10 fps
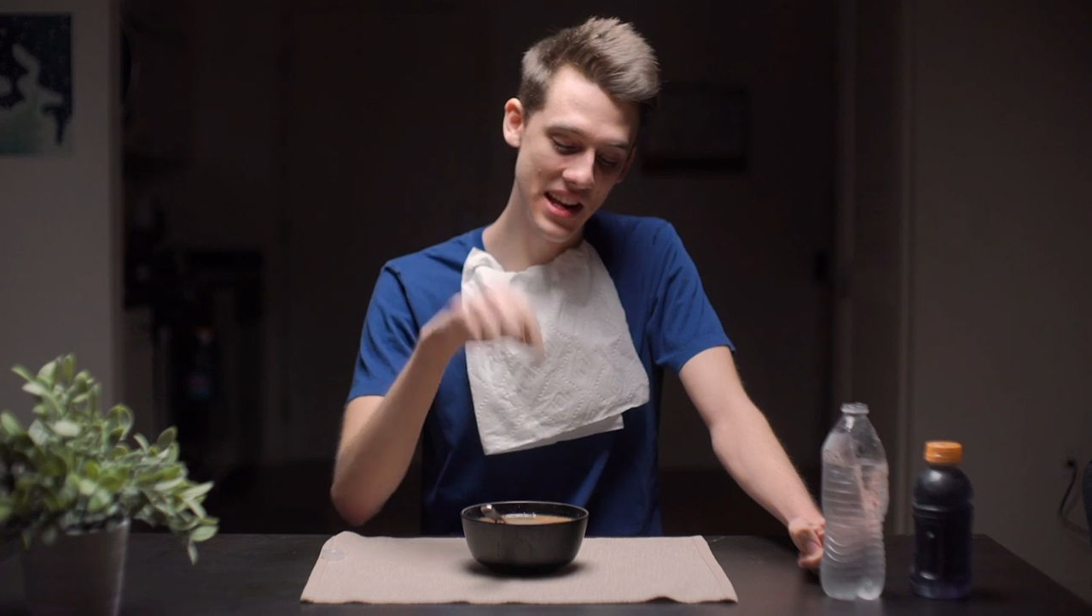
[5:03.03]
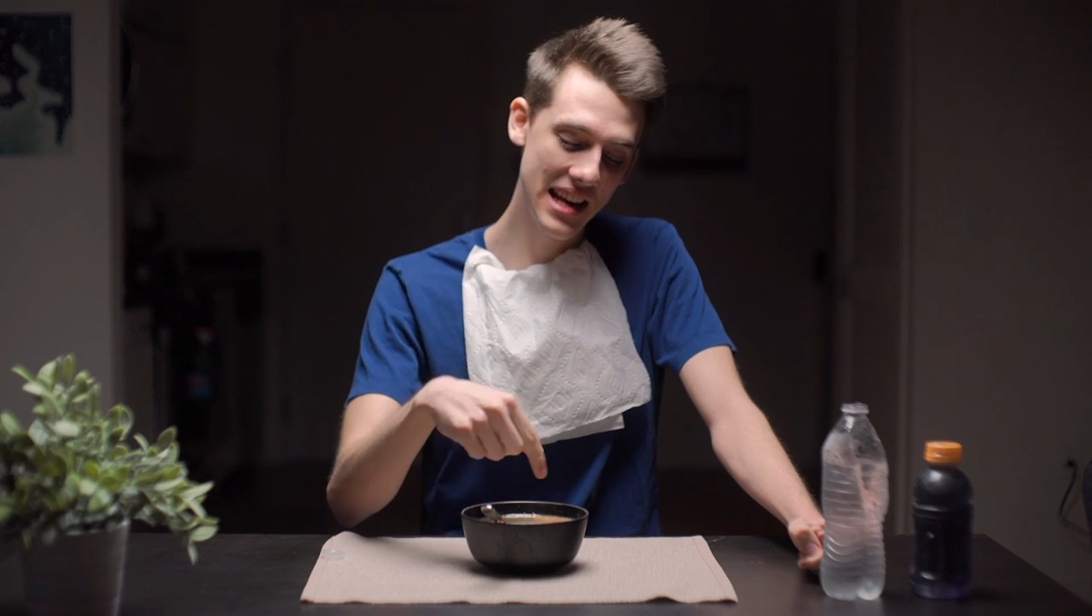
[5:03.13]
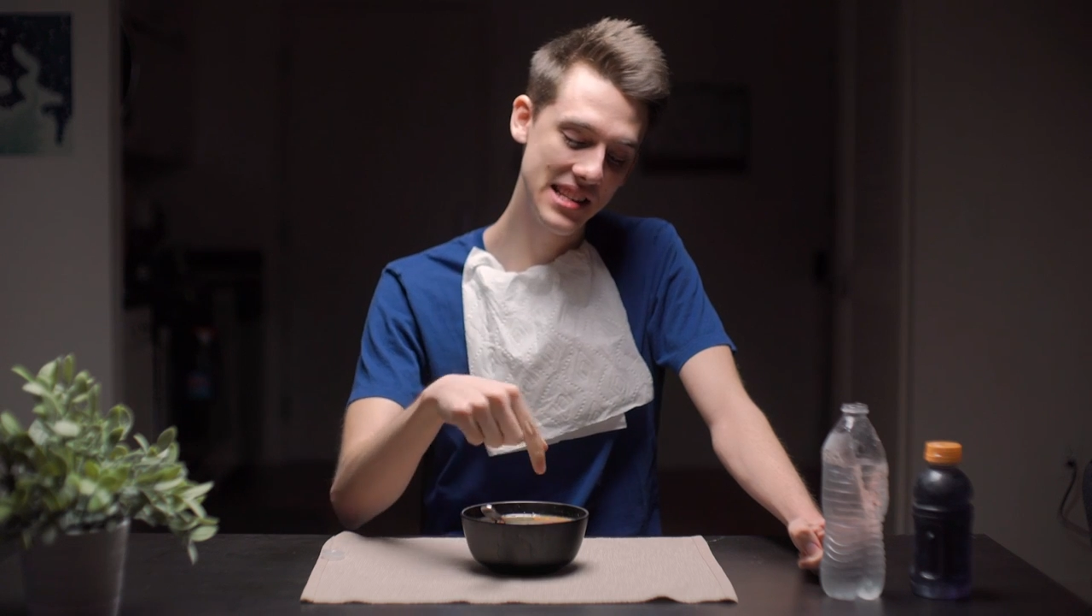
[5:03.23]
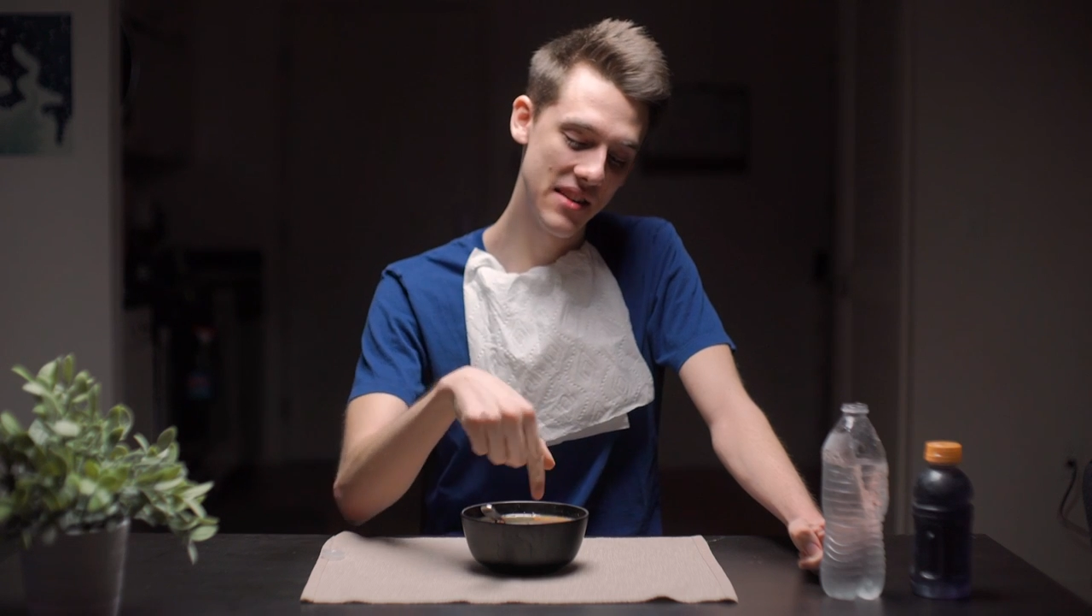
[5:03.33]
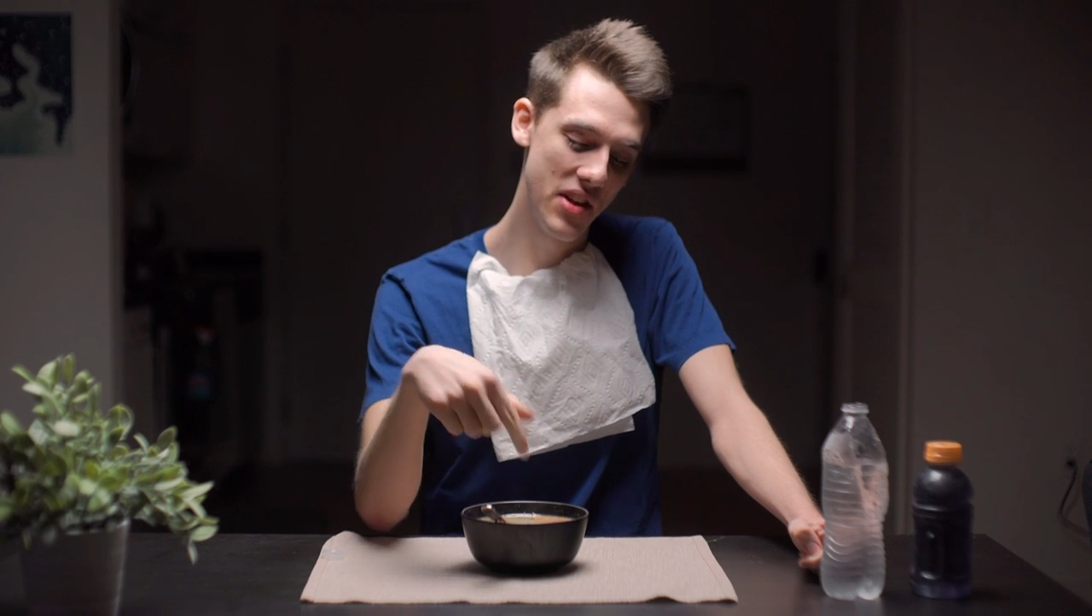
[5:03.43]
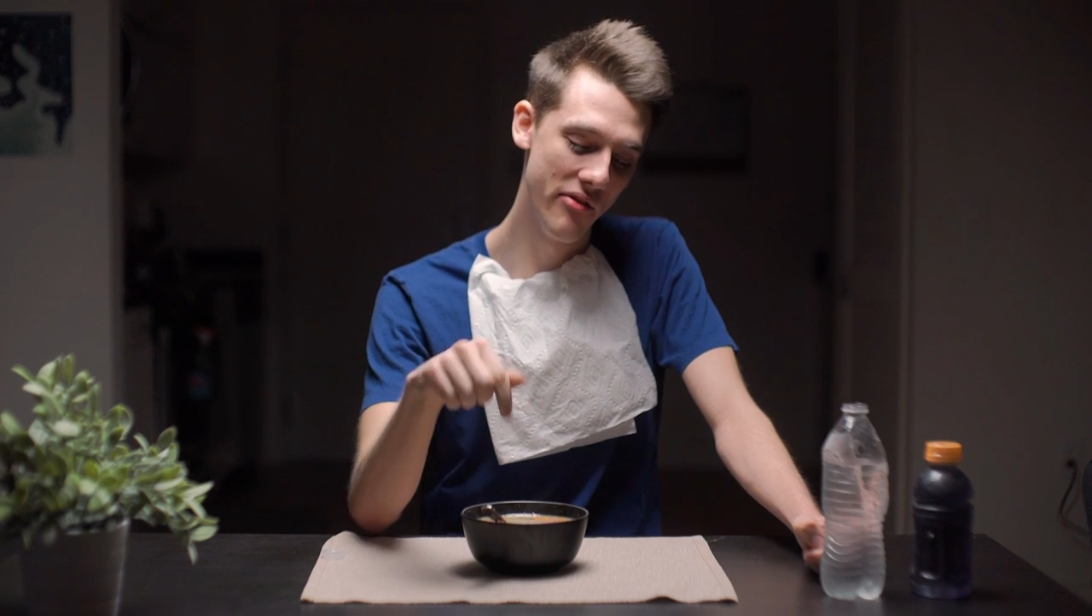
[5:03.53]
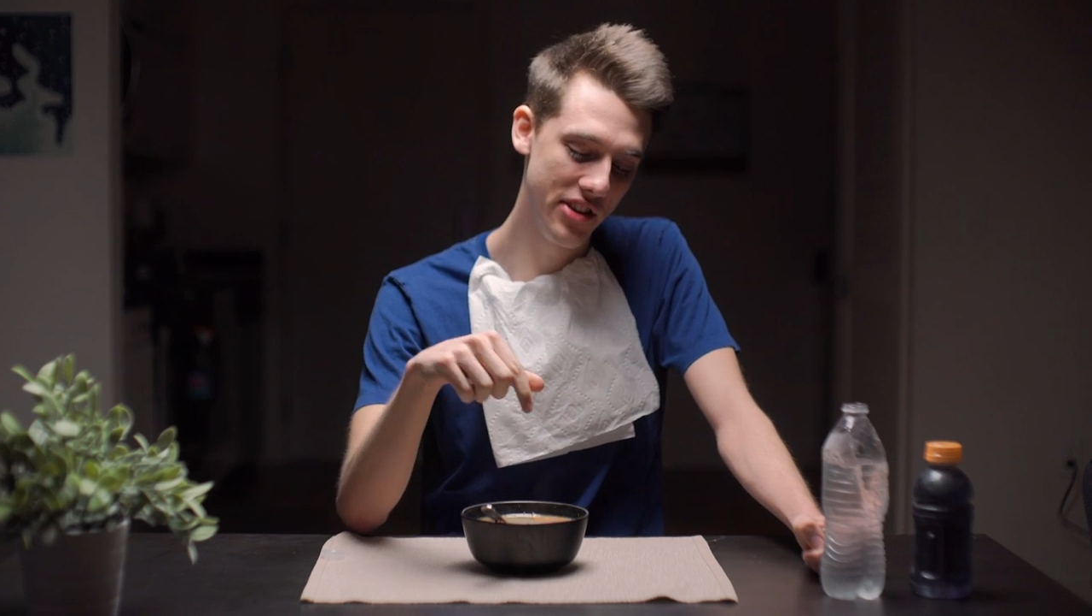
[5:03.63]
taste of the